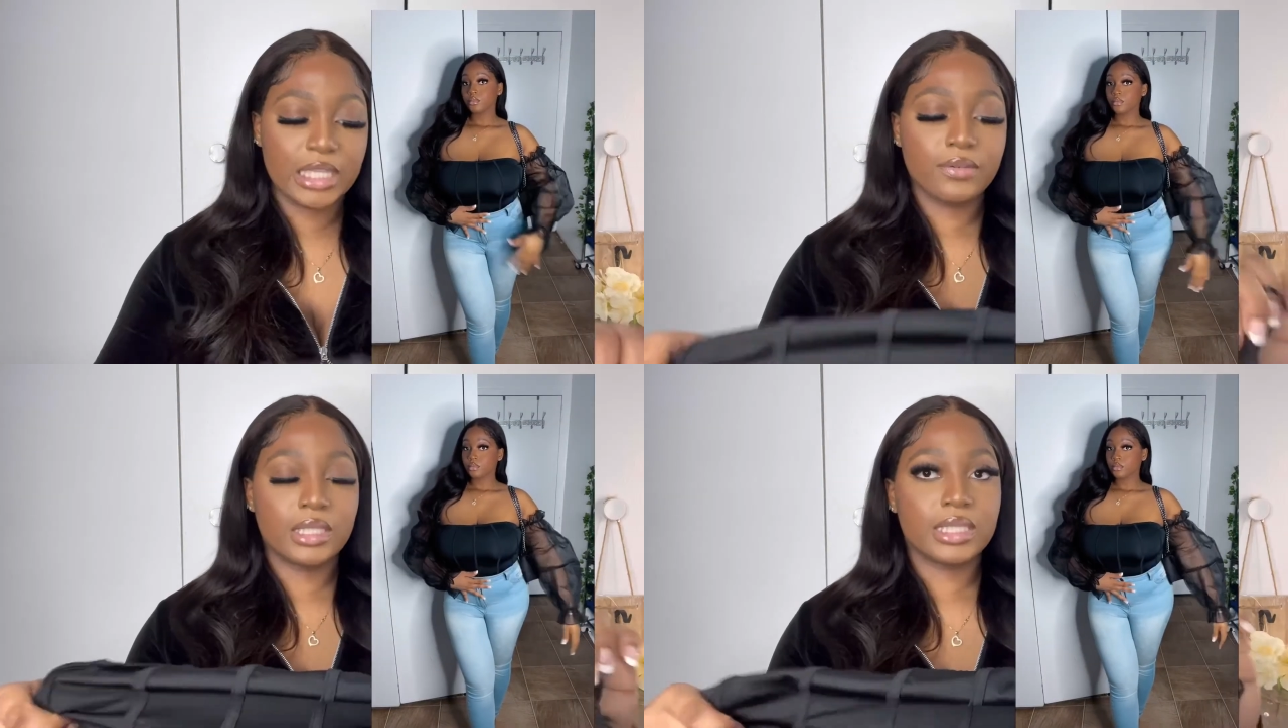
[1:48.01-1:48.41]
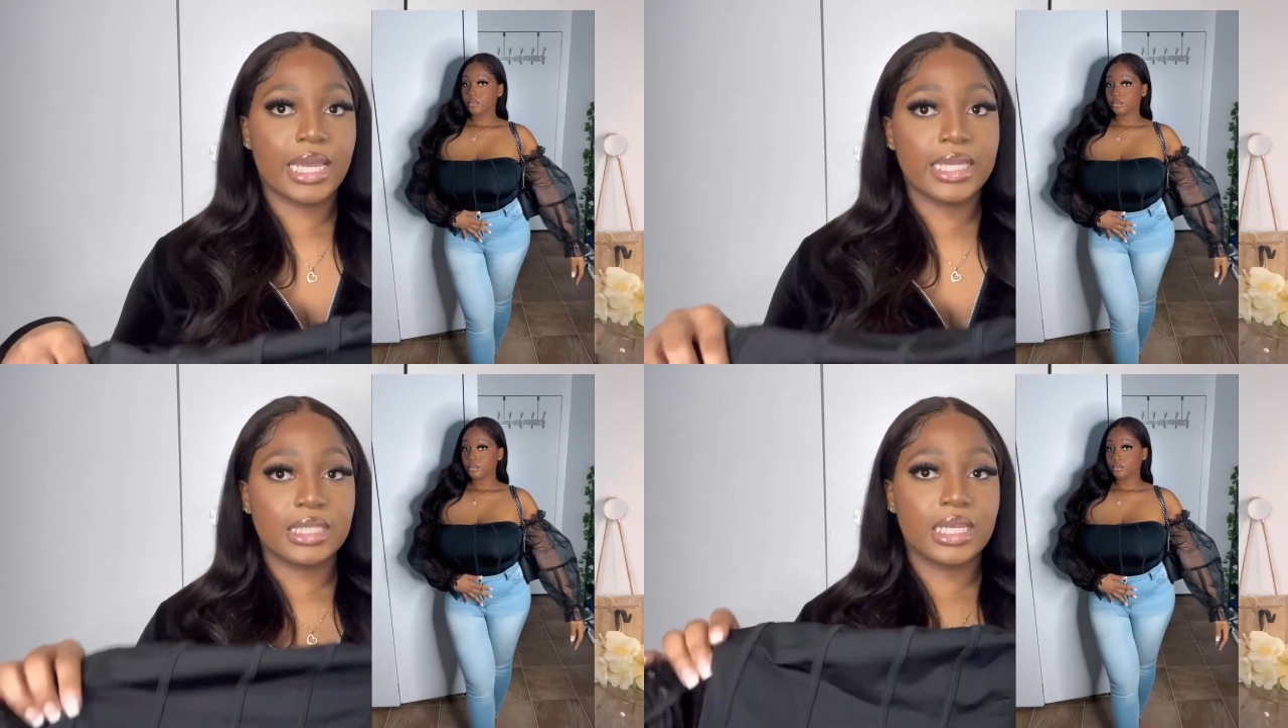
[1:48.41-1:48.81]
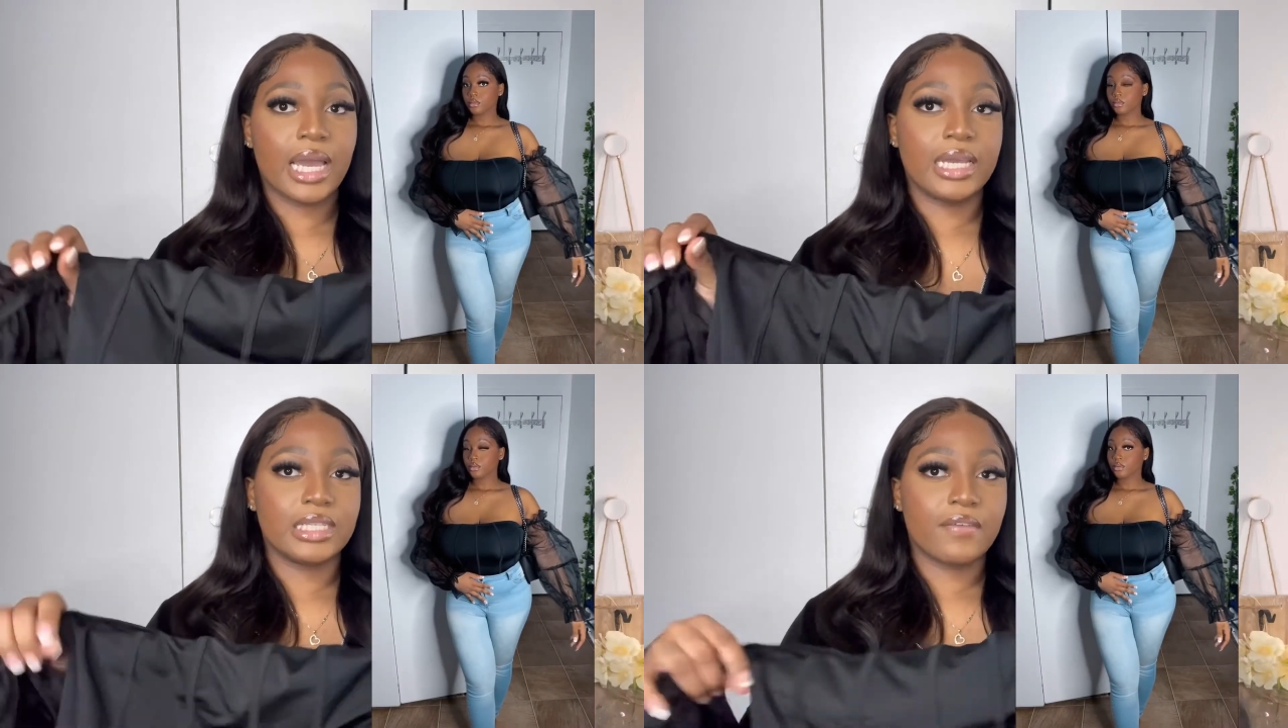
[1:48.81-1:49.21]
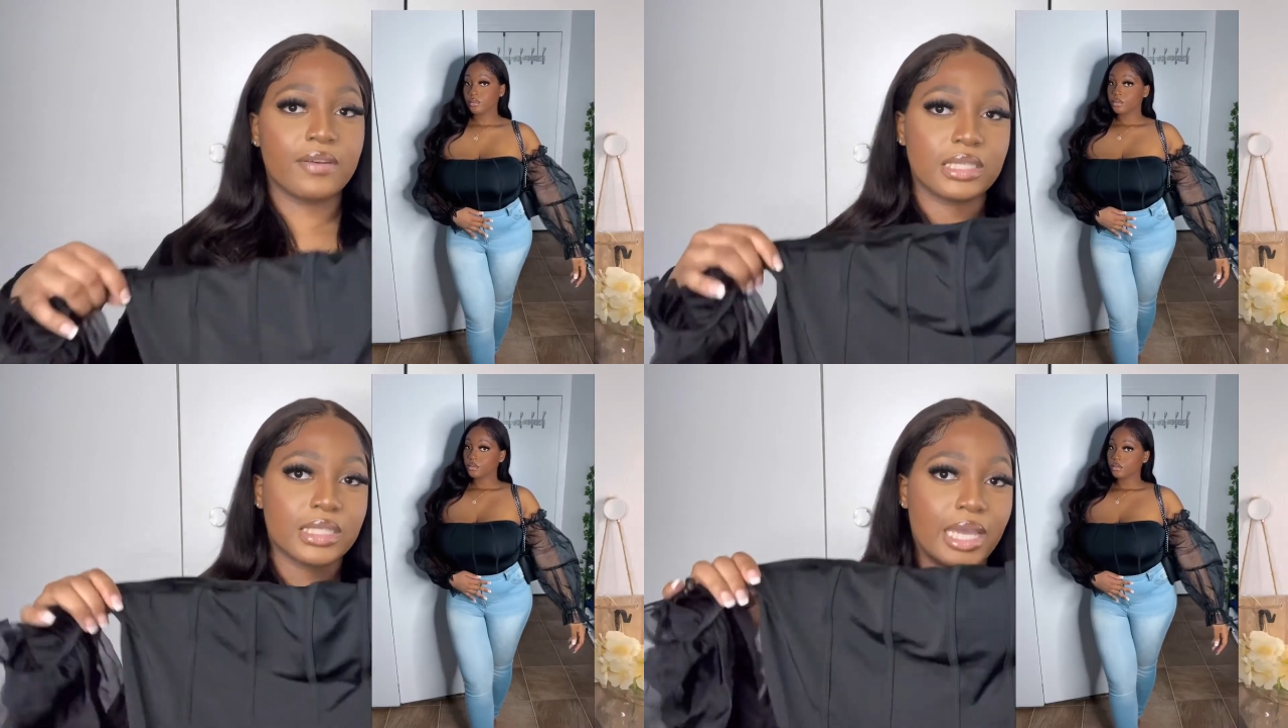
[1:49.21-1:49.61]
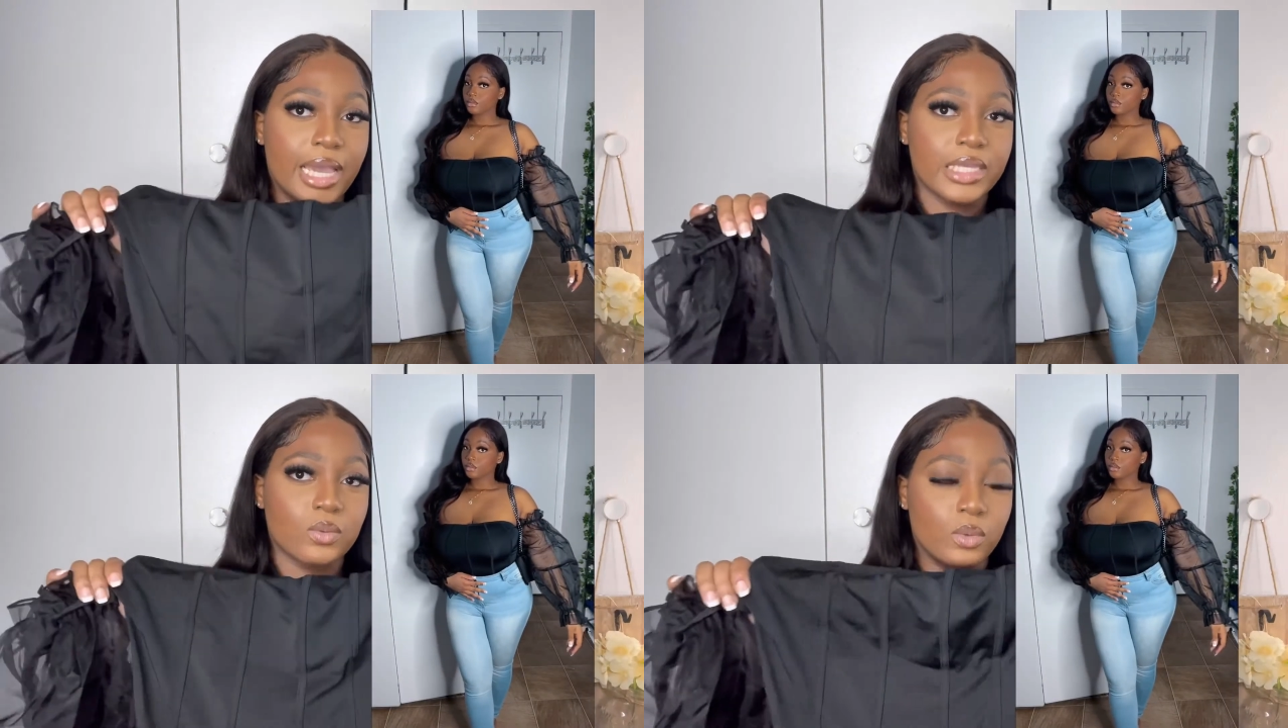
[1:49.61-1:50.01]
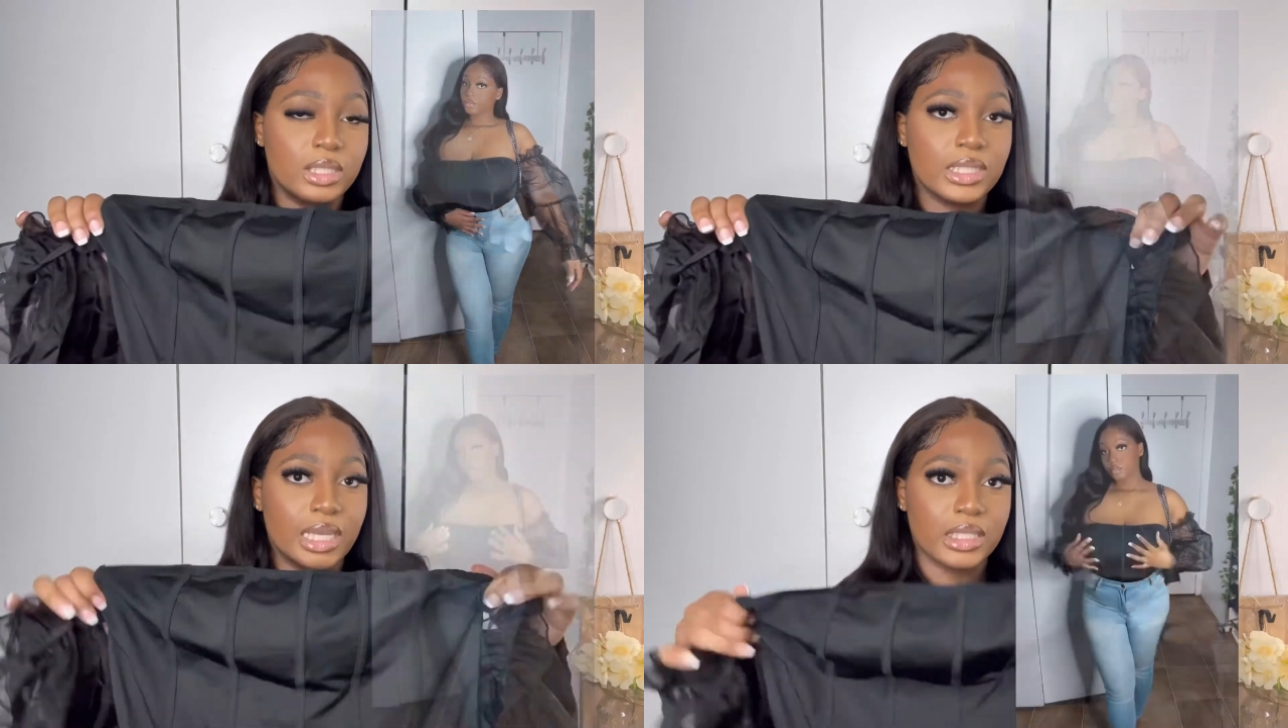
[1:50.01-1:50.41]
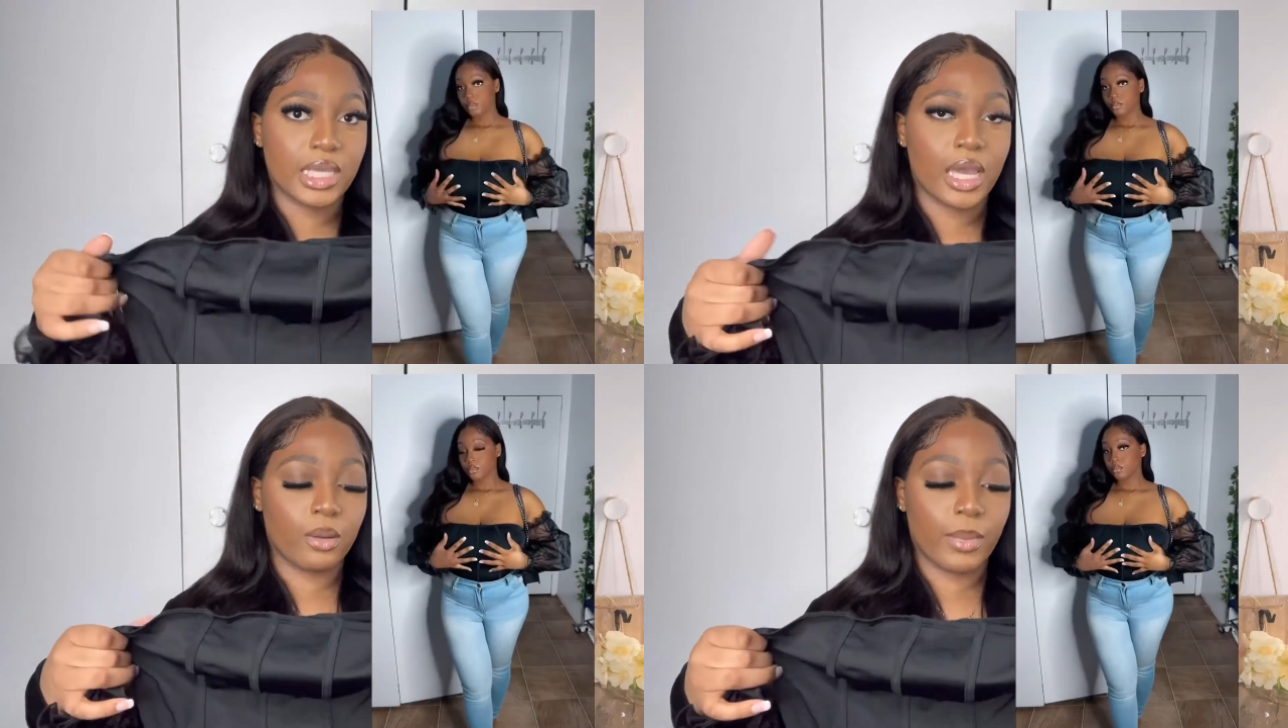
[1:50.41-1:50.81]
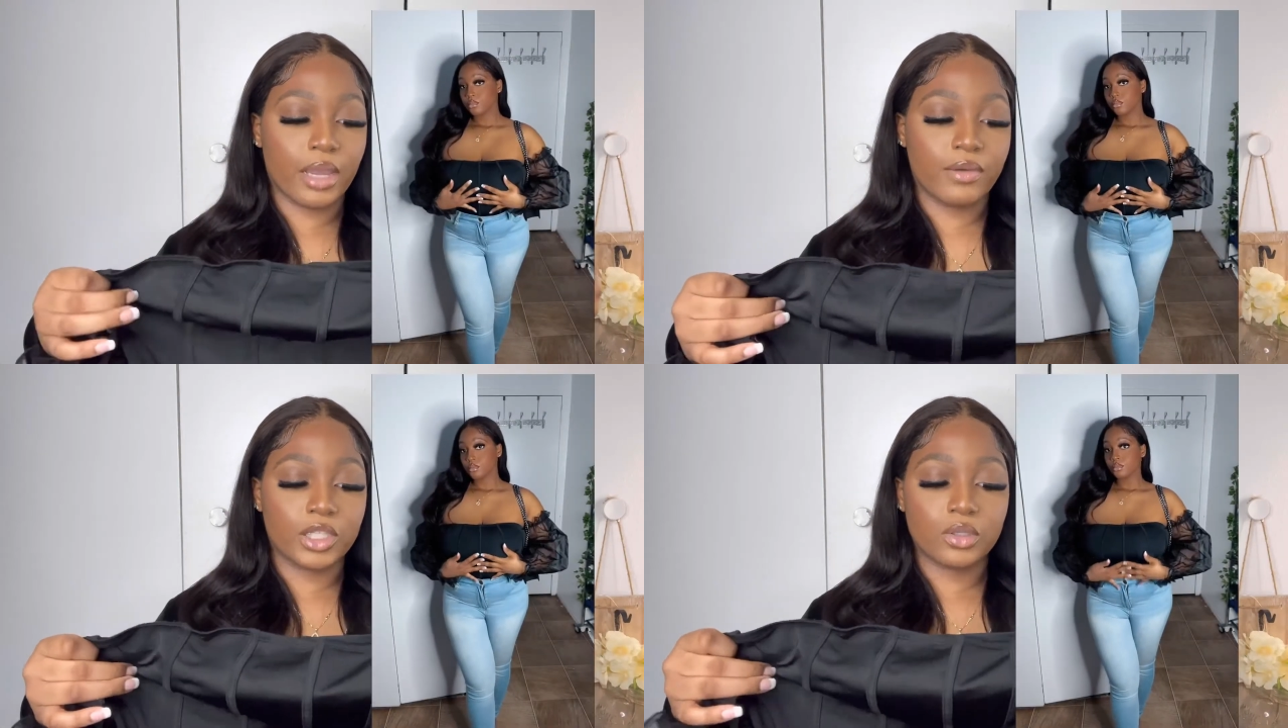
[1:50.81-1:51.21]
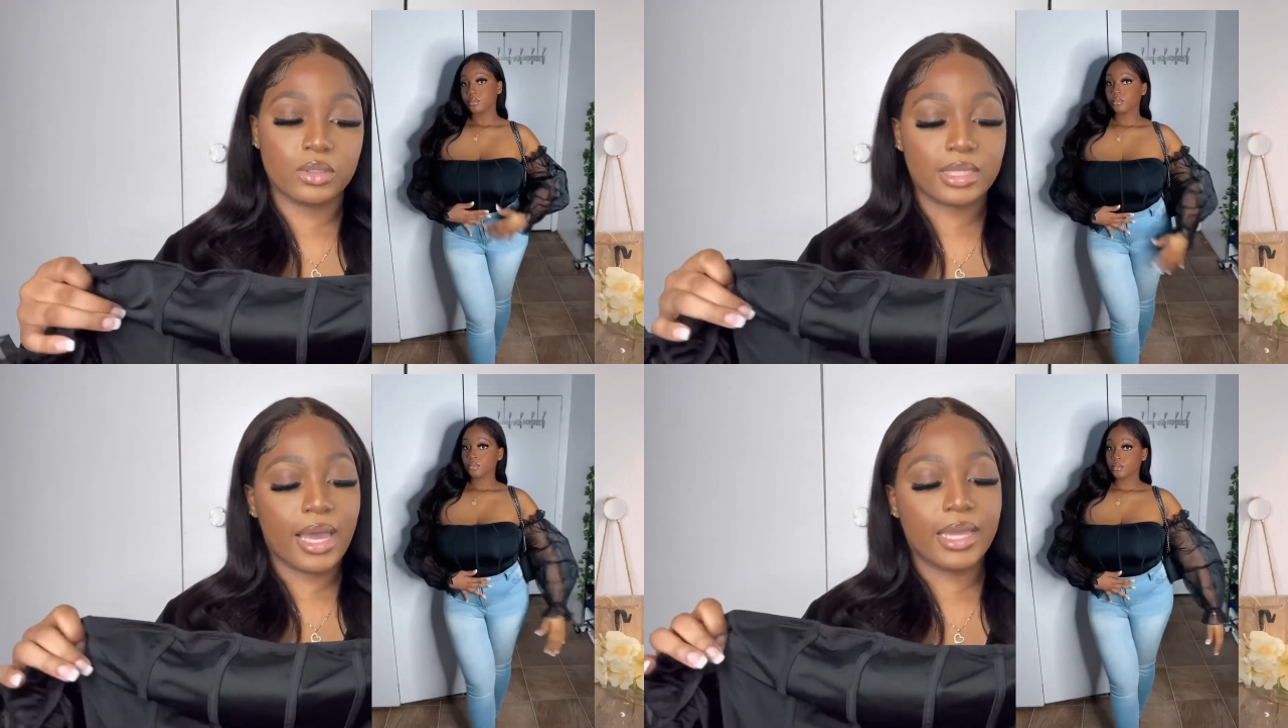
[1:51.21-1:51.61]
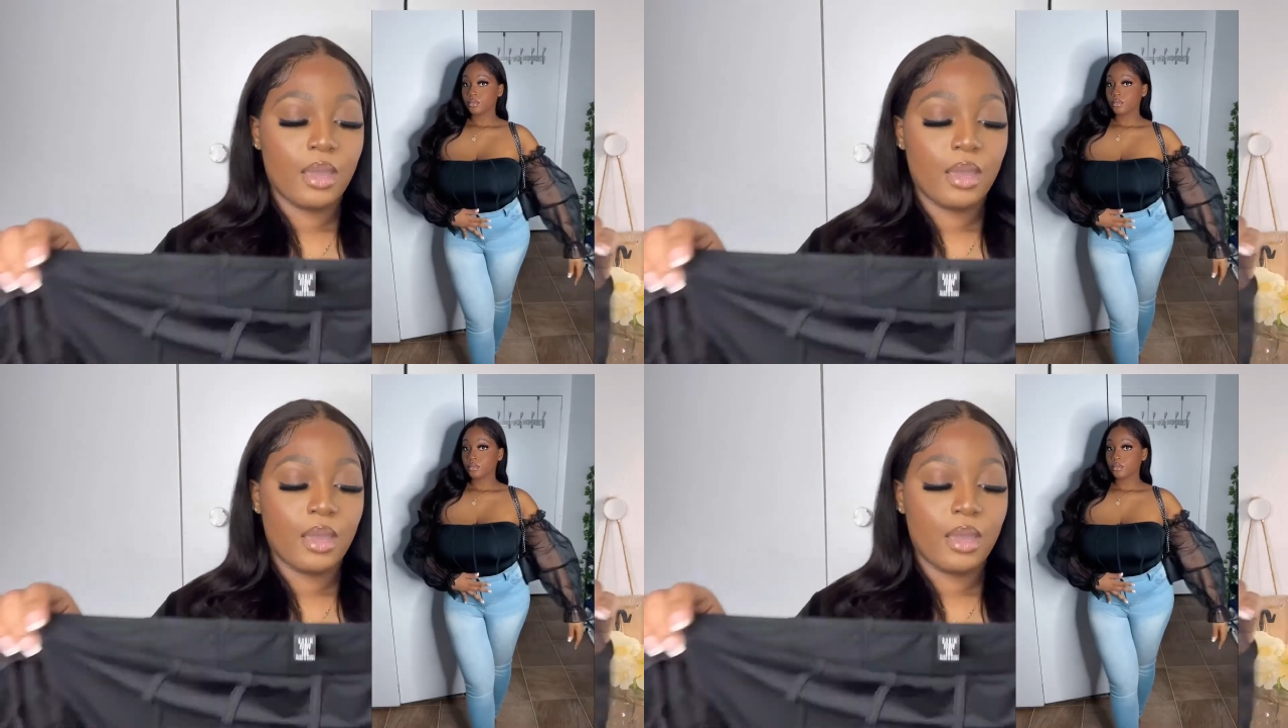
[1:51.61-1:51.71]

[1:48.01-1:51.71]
As for the sizing, I definitely sized one size down, my original size,